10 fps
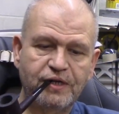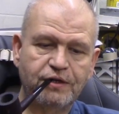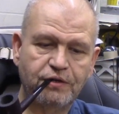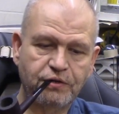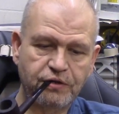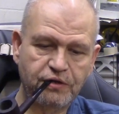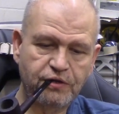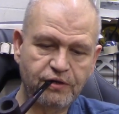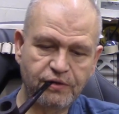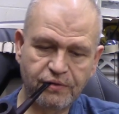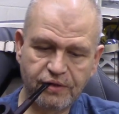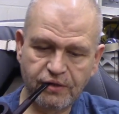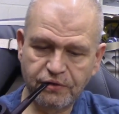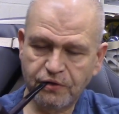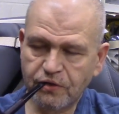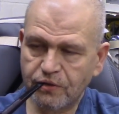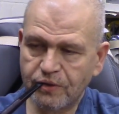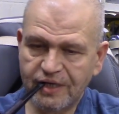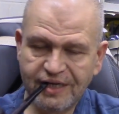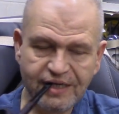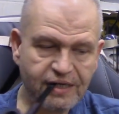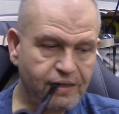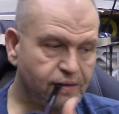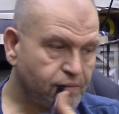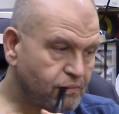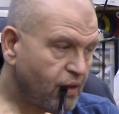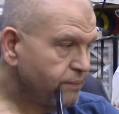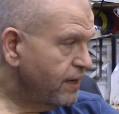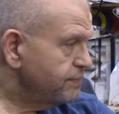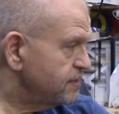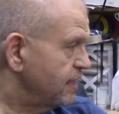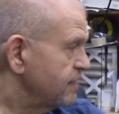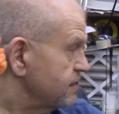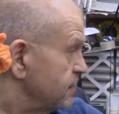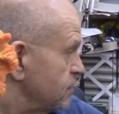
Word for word: pieces. So those are two pipe stands and